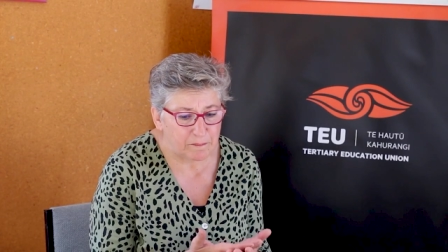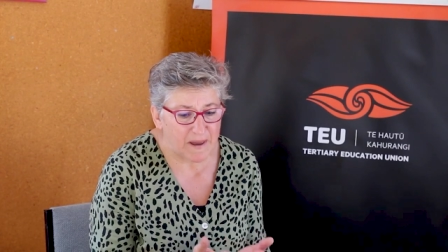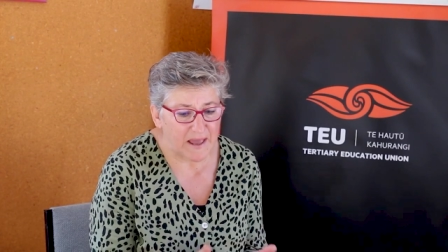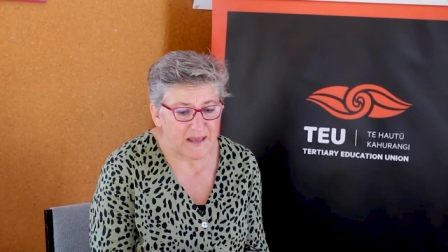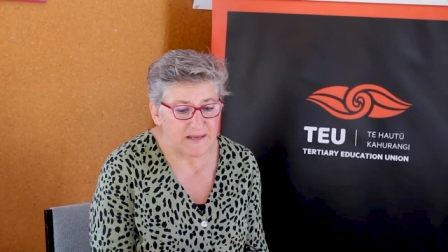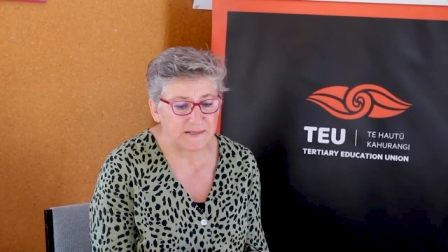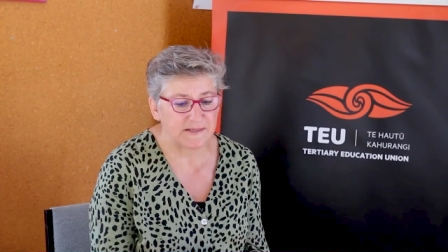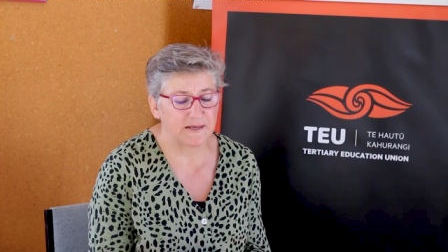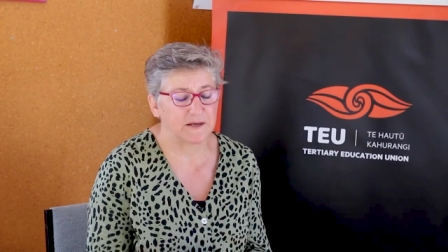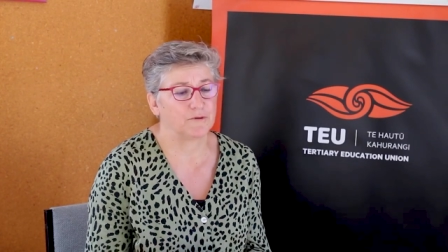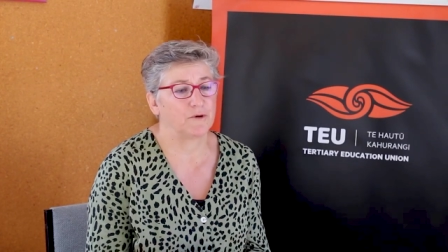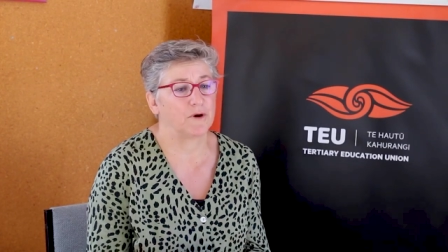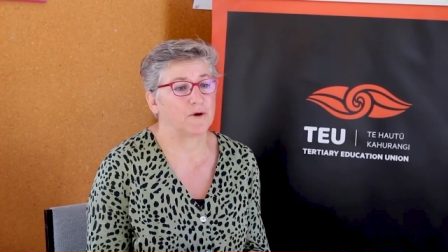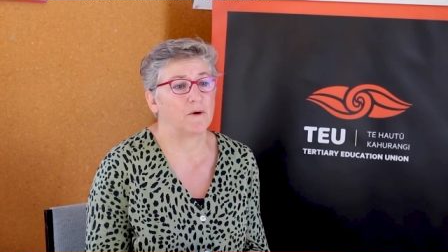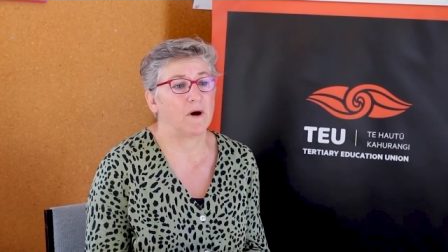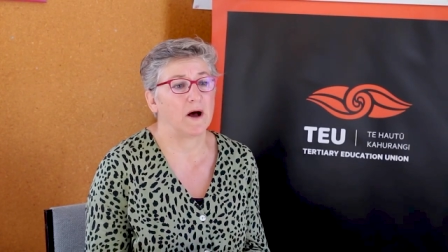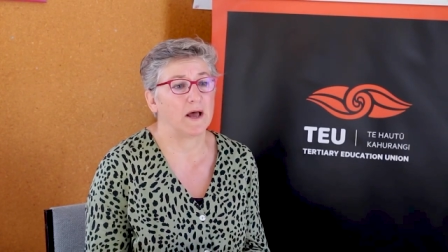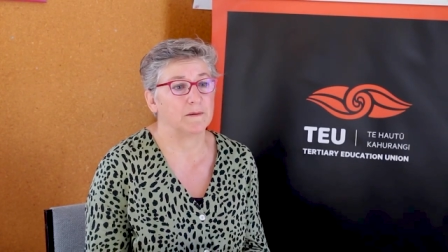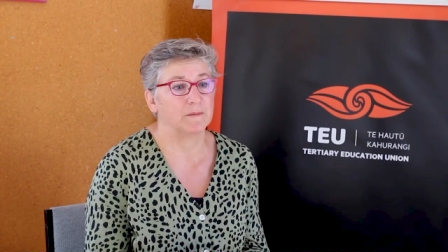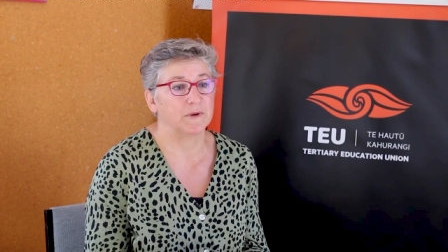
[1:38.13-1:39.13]
basic
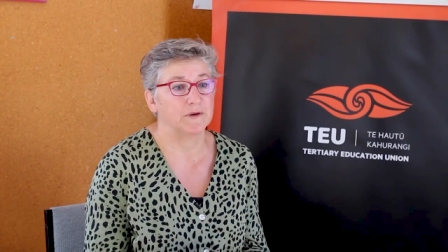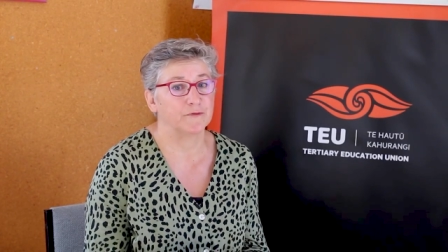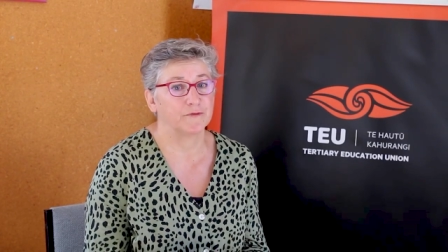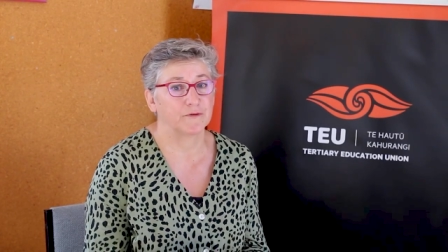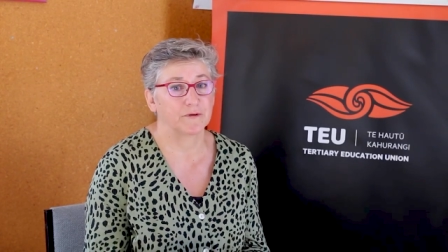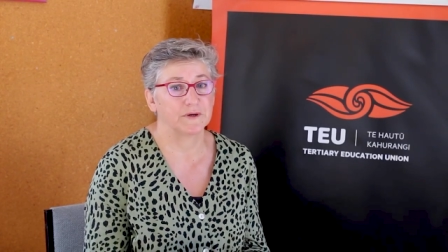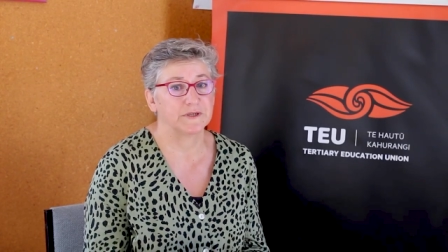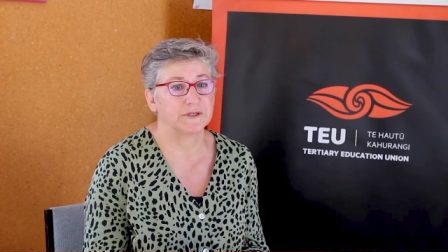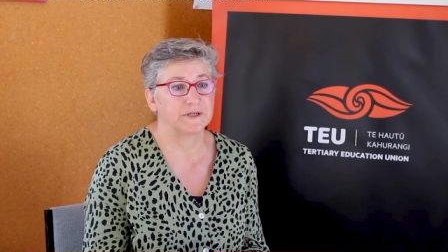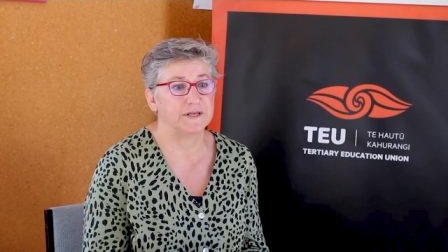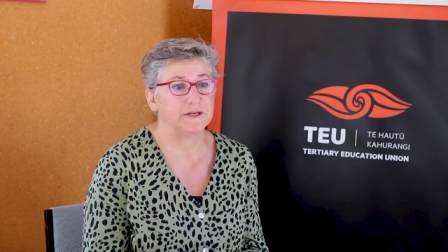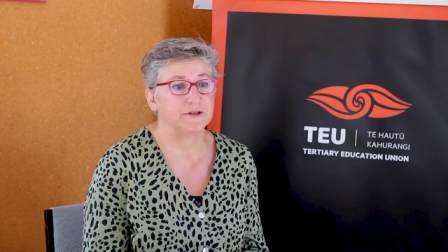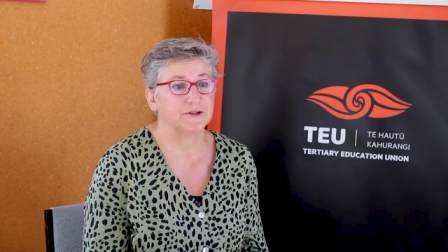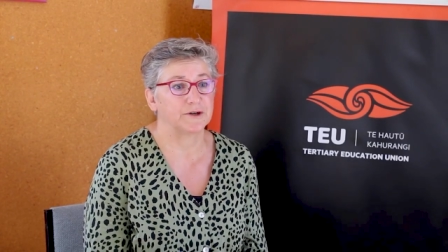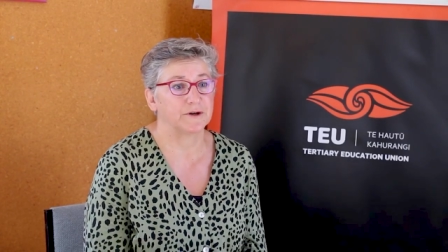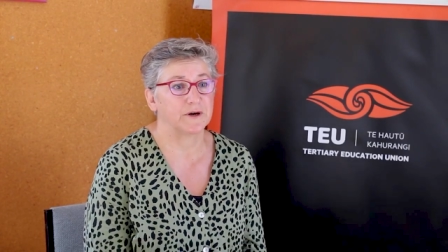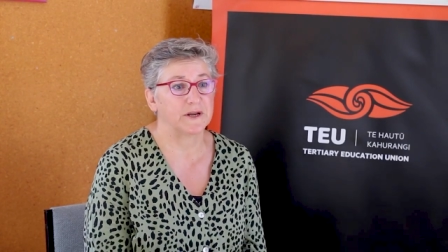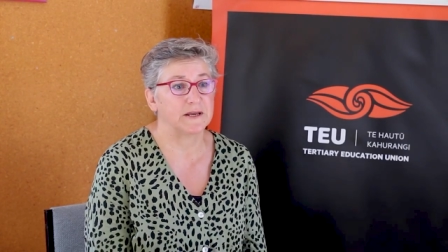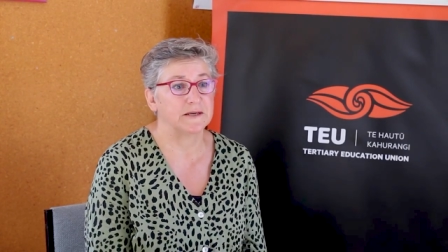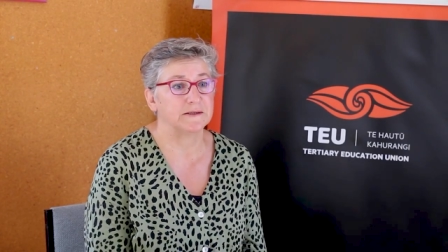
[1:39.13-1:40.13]
requirement for a
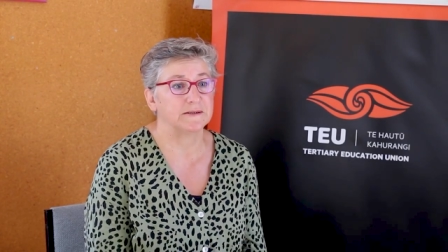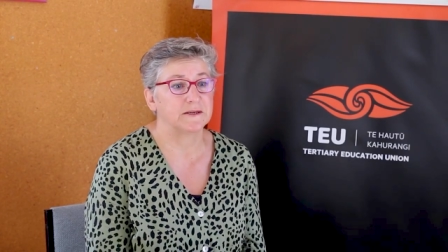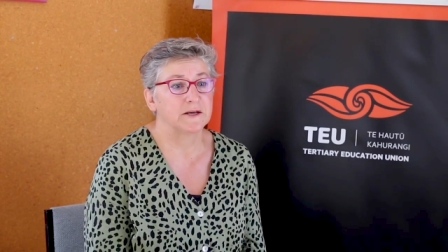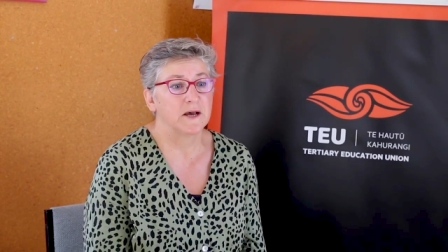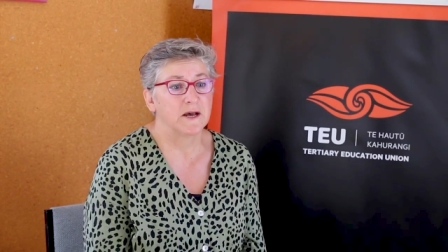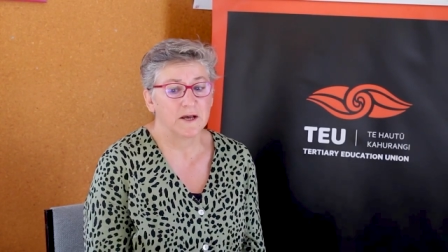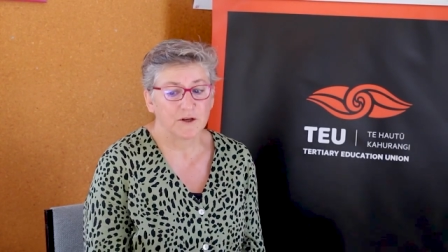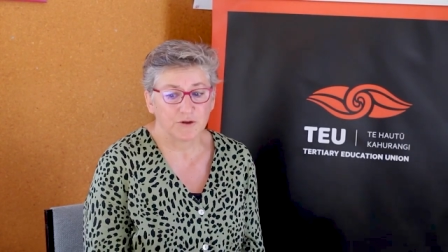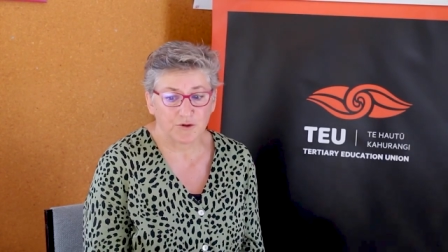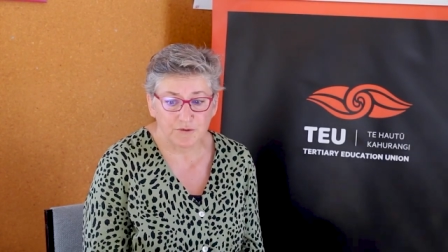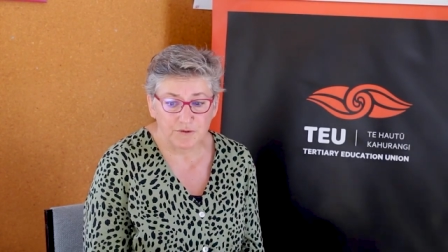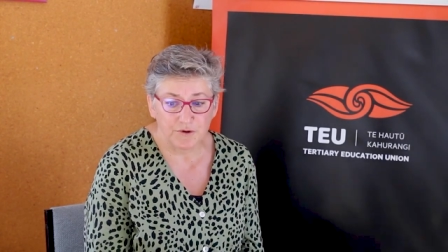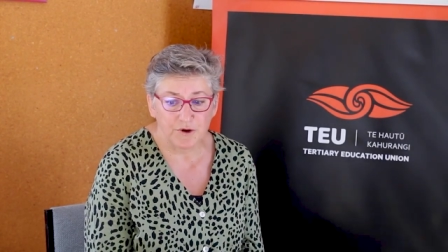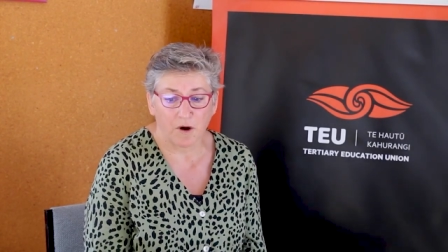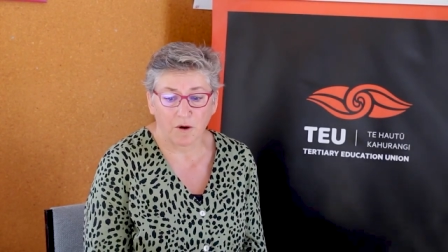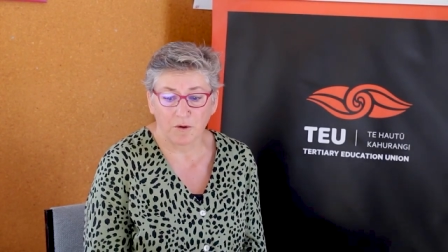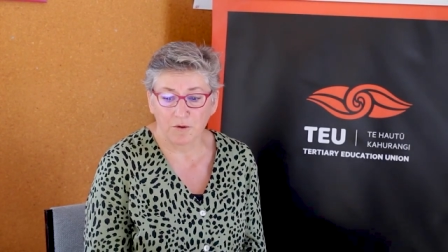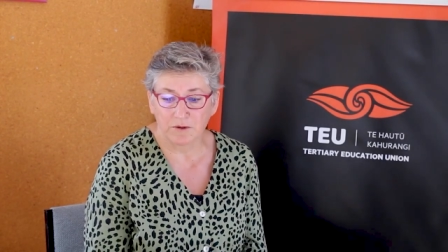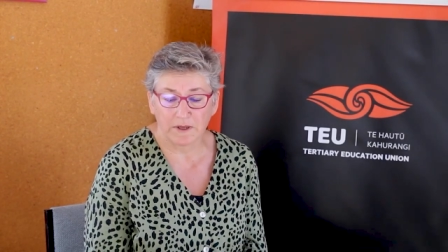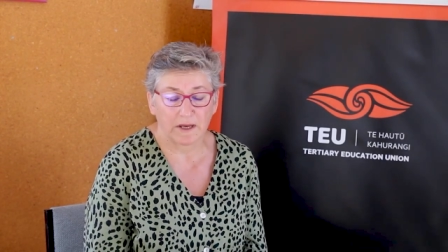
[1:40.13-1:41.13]
teacher is to
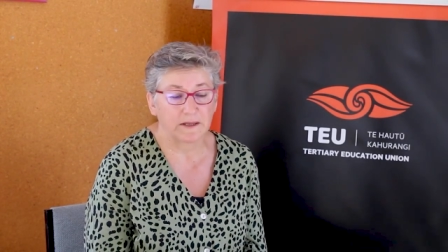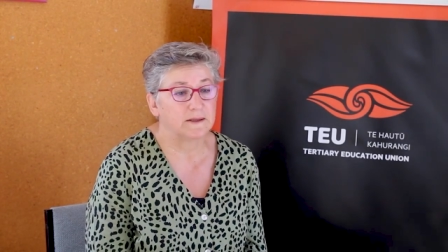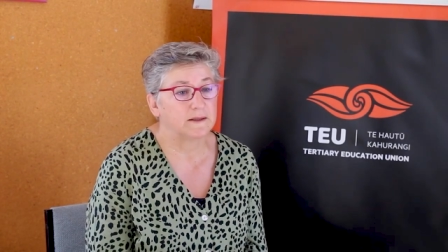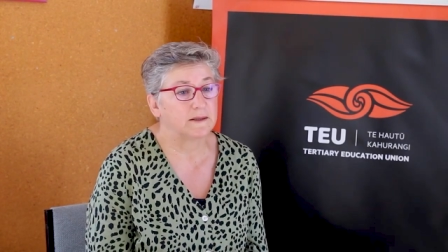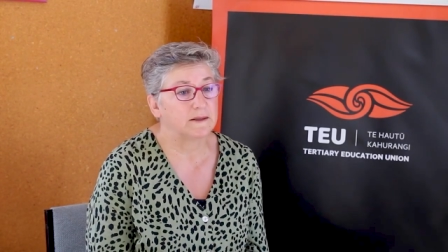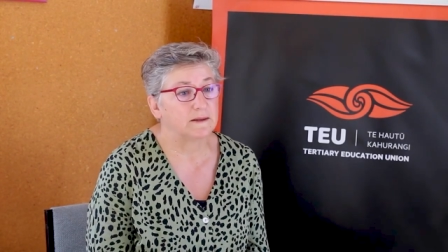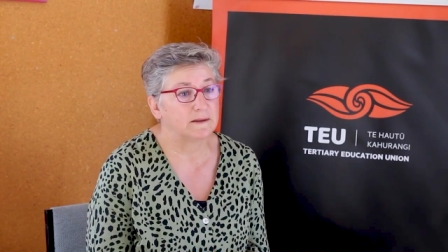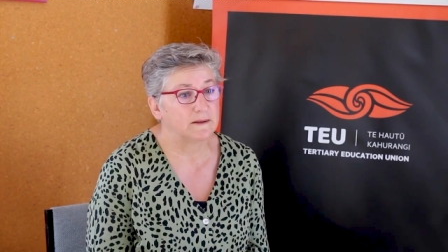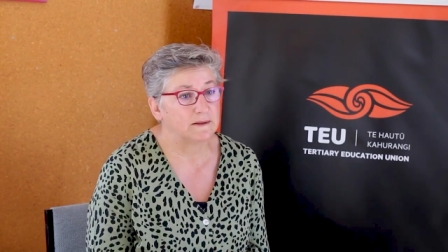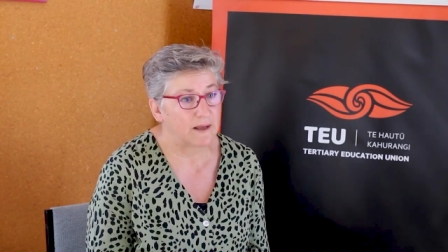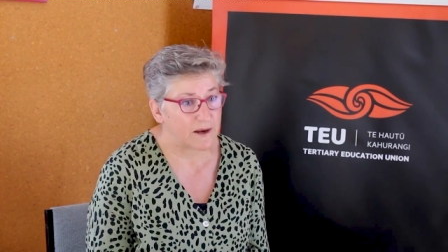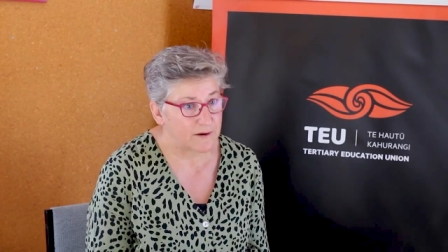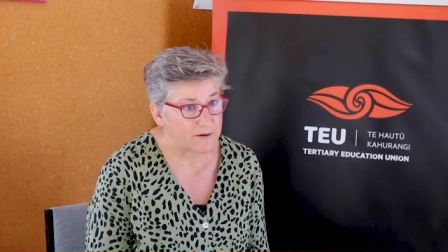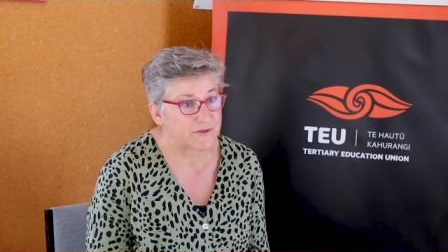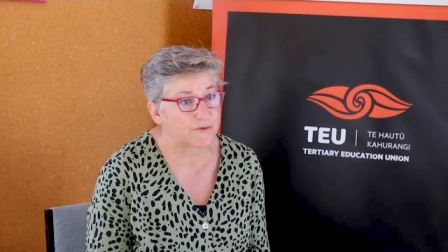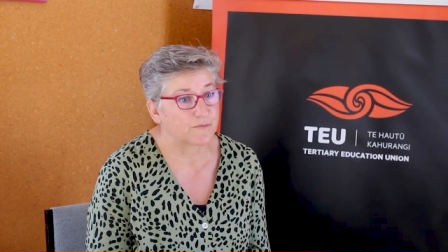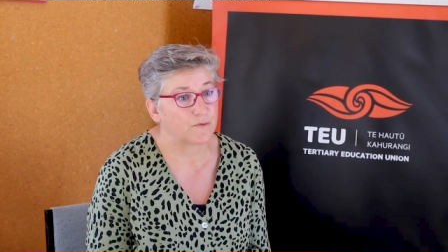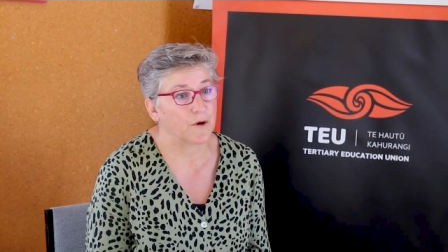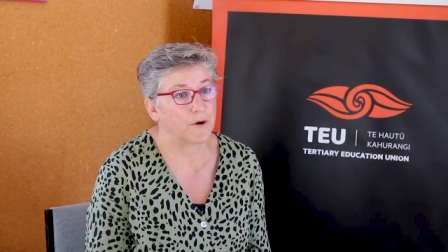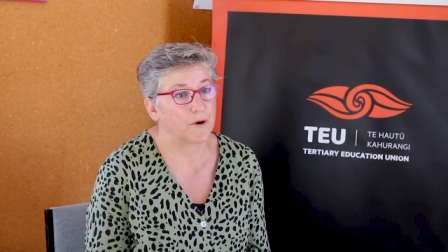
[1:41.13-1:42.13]
know that
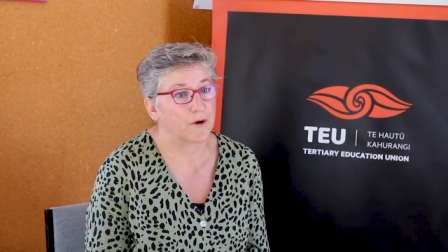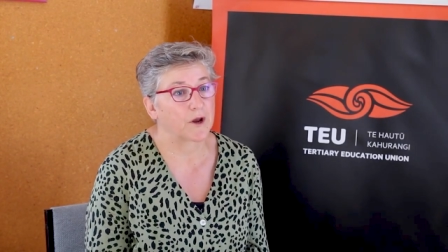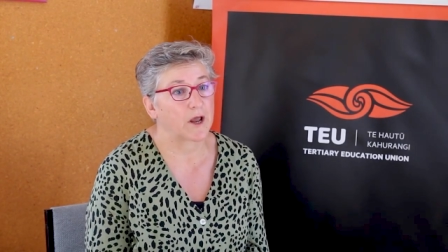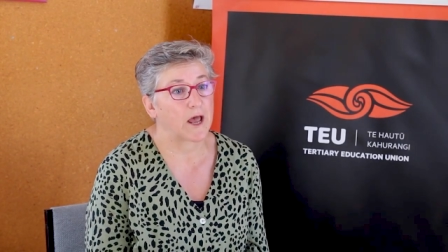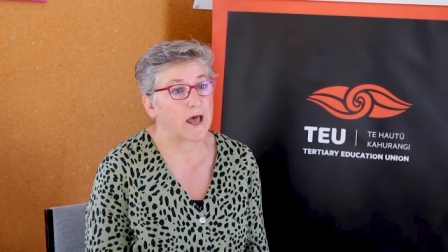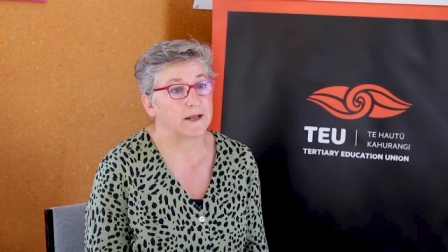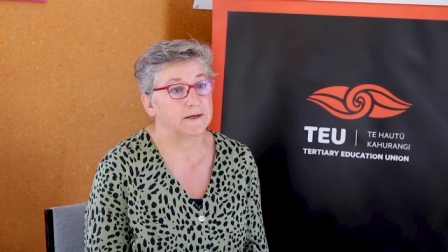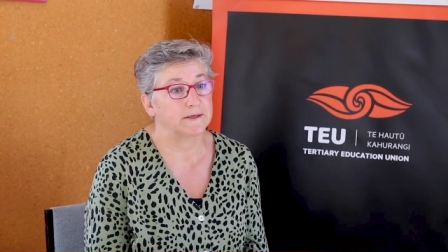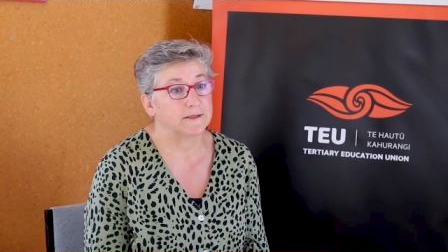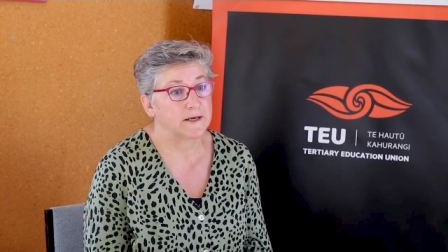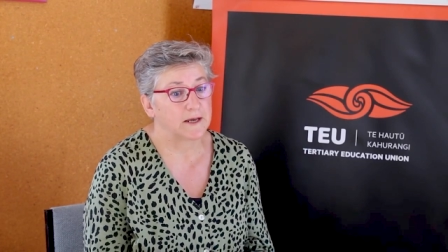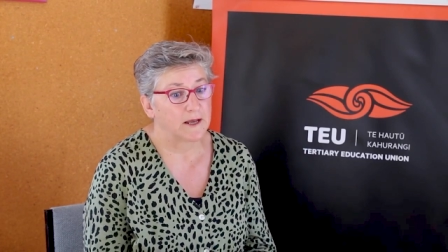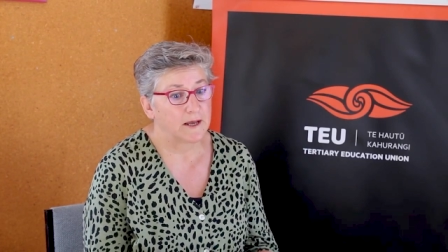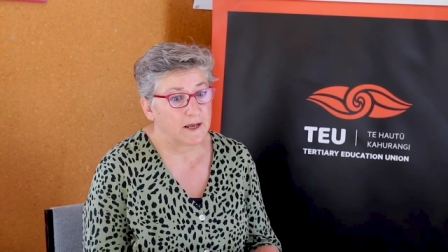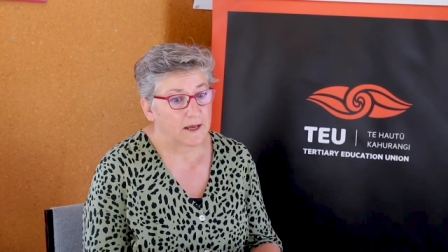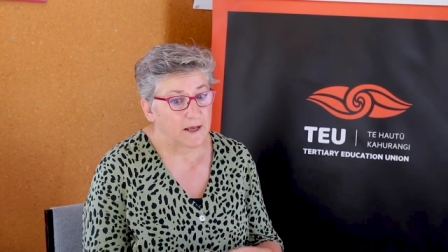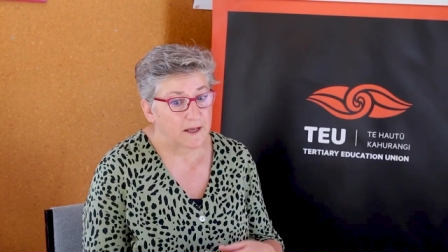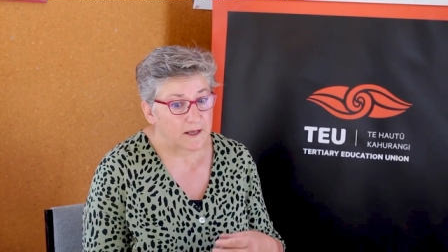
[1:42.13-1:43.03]
there is work and